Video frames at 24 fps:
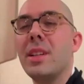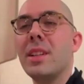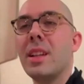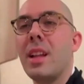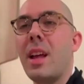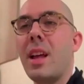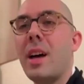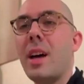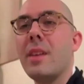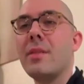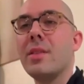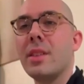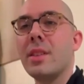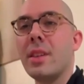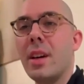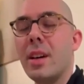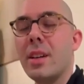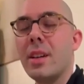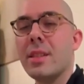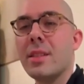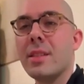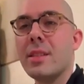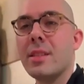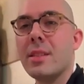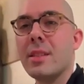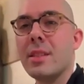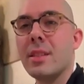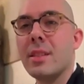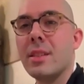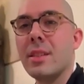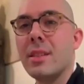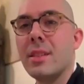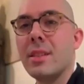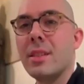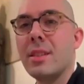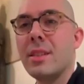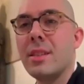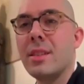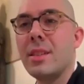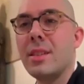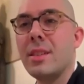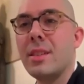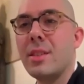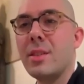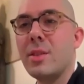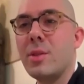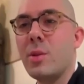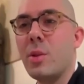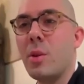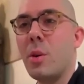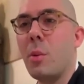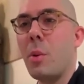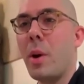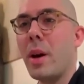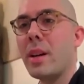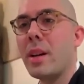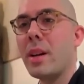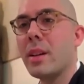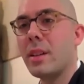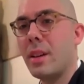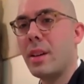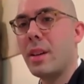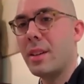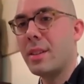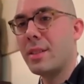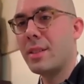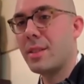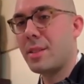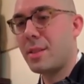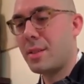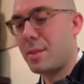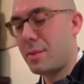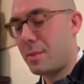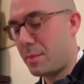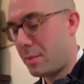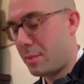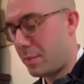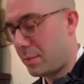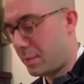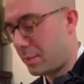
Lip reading: enliven us, to awaken us.